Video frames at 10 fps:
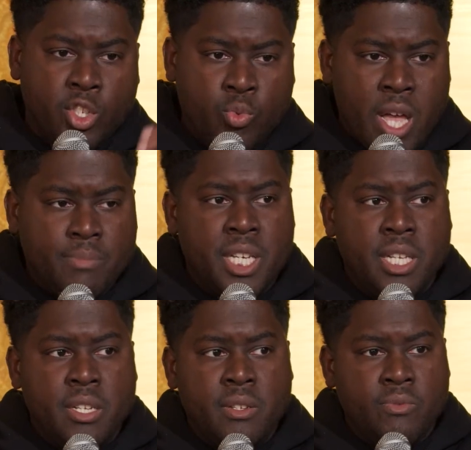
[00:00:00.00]
swept
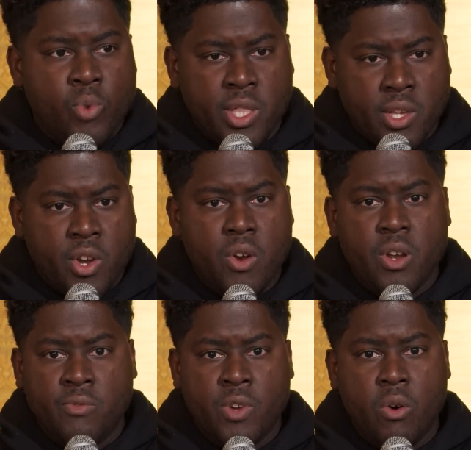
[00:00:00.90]
in with the
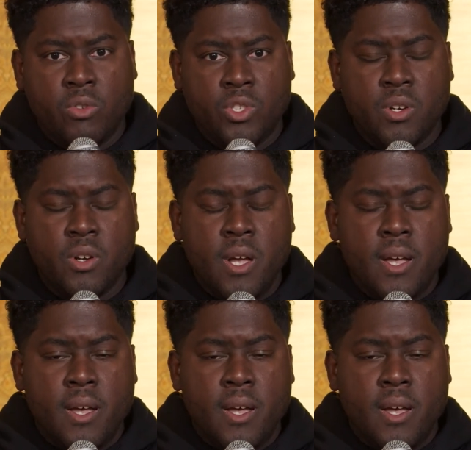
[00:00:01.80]
current of culture,